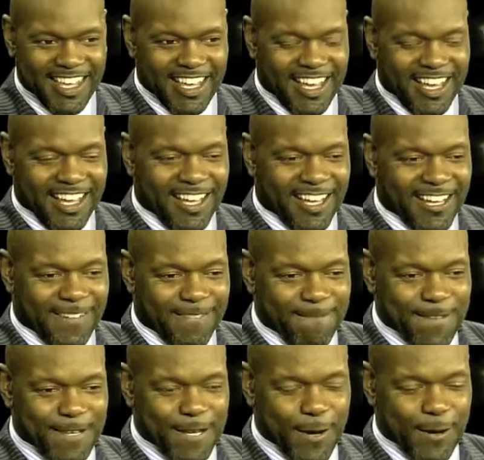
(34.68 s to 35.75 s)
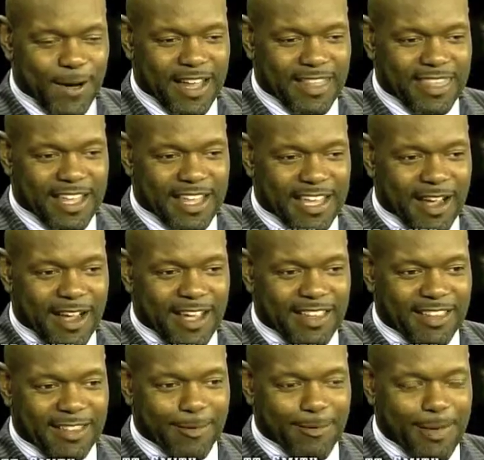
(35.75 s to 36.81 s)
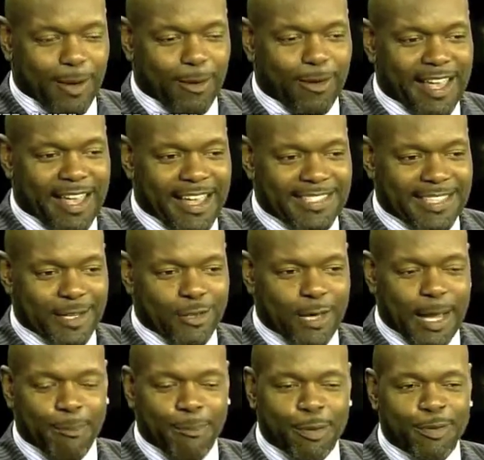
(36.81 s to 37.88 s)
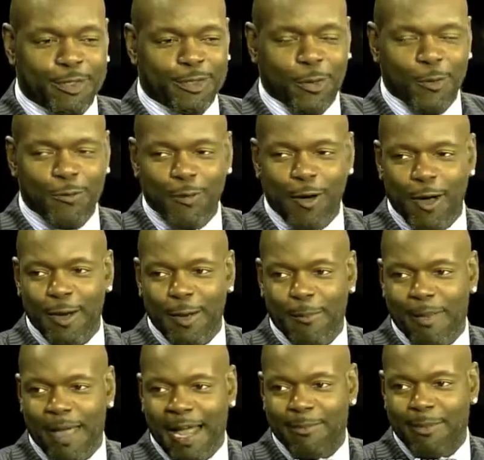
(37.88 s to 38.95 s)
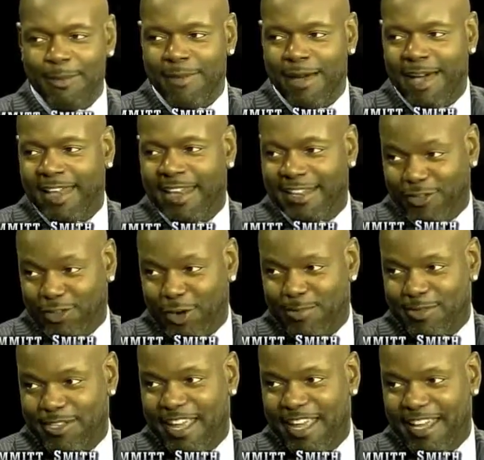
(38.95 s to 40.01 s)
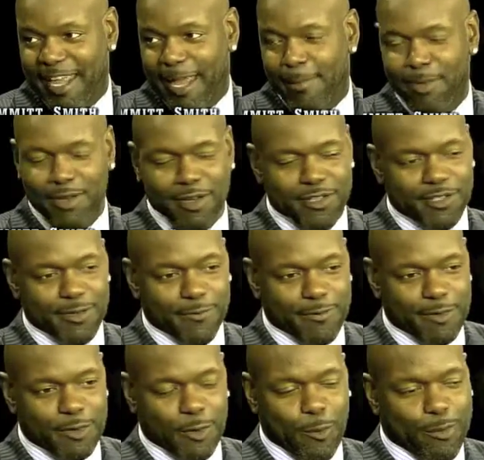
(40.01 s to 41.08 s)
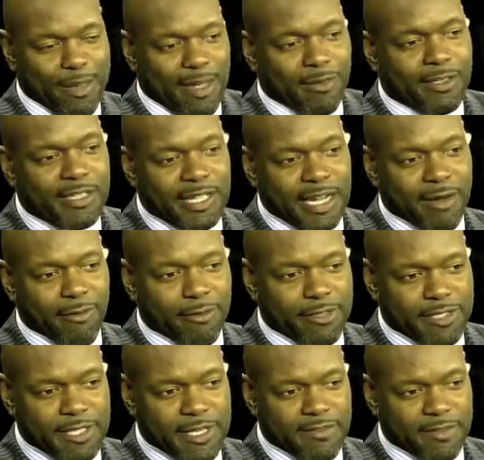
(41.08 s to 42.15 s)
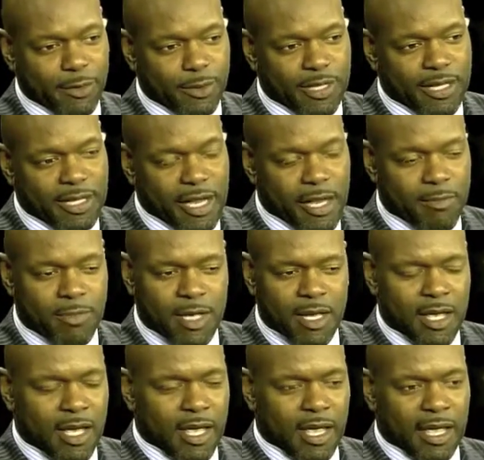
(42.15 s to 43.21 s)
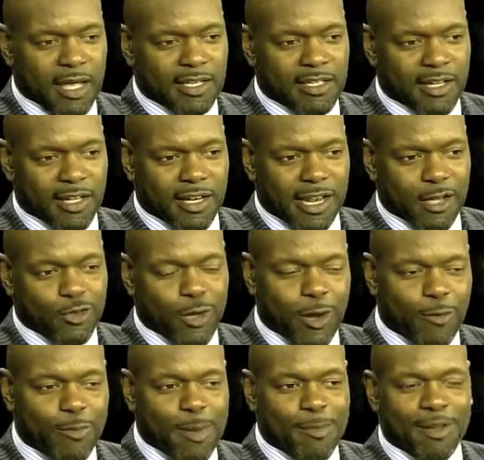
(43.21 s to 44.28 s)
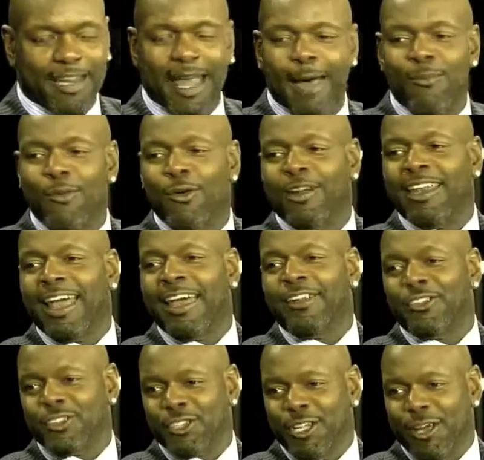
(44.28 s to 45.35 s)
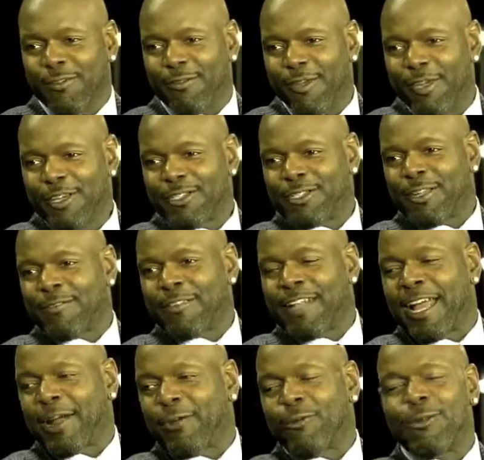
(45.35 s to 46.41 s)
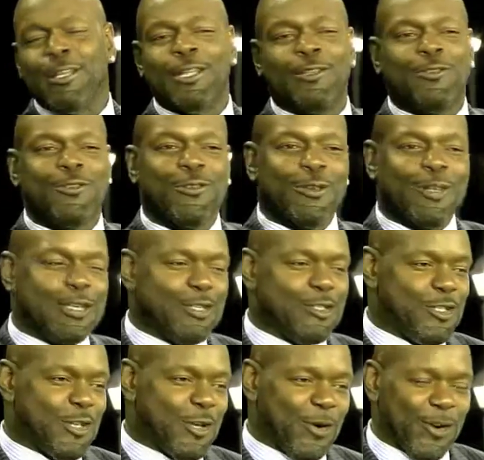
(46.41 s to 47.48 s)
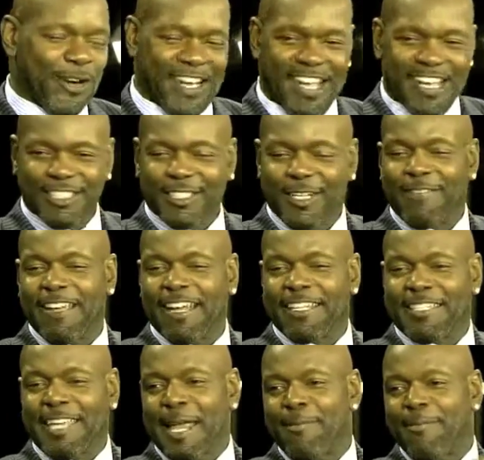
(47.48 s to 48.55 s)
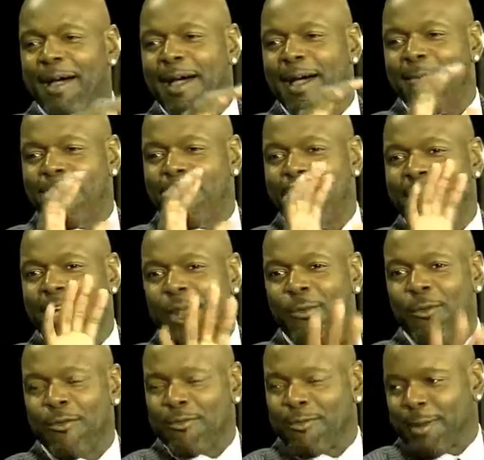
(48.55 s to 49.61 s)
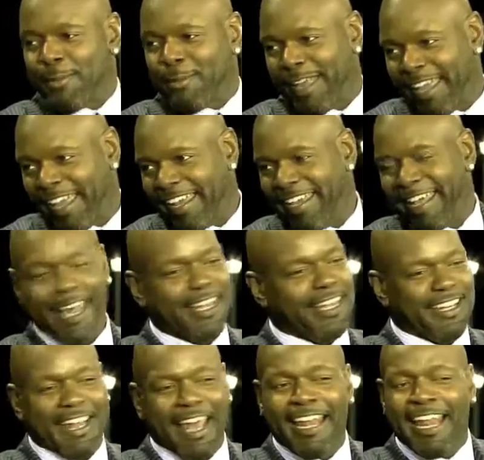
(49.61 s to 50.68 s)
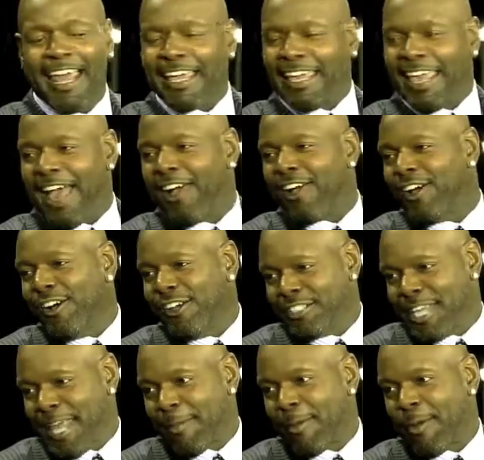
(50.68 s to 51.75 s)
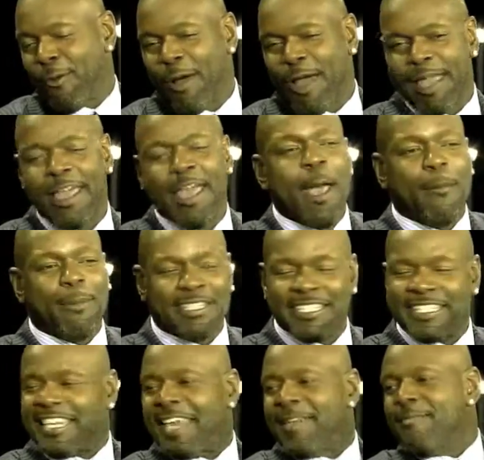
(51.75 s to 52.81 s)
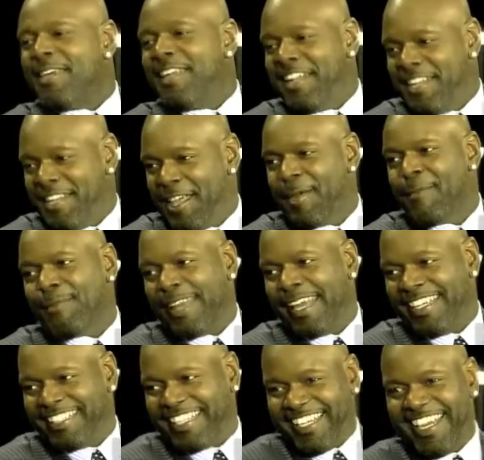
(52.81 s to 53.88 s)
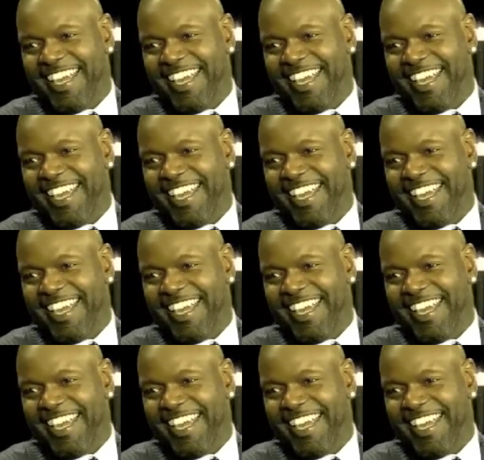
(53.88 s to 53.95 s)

I think the Meadowlands I try to put so far in the back of my mind in terms of that game because of the physical pounding that I received during that game. And I try to remember a lot more lighter stuff, stuff that I can really, truly enjoy, stuff that can take my mind away from the pain. Not like Cal going to take me away, but just get me in another place.